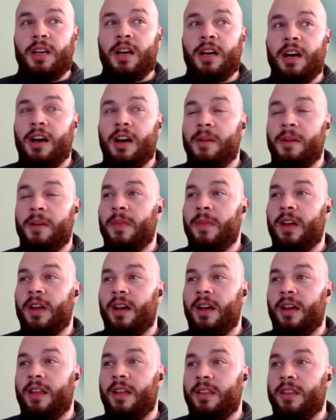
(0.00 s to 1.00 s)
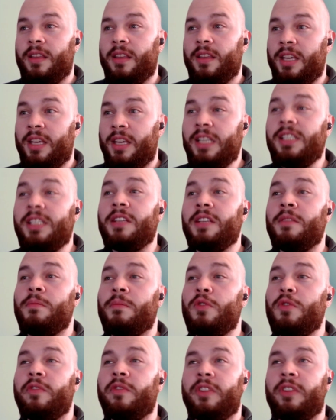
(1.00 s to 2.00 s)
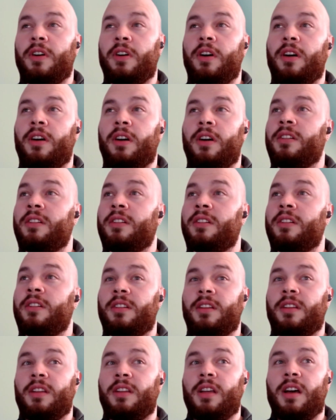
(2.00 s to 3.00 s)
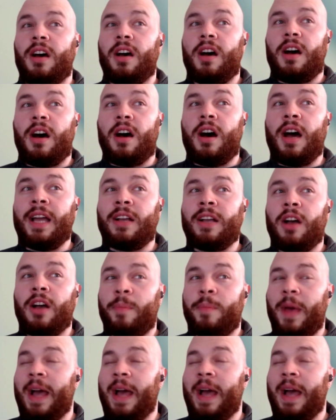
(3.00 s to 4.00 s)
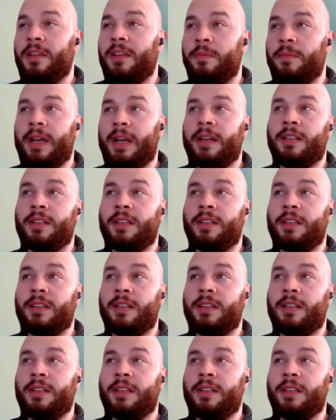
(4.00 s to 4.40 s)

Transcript: Um, he didn't move at all. I got back in bed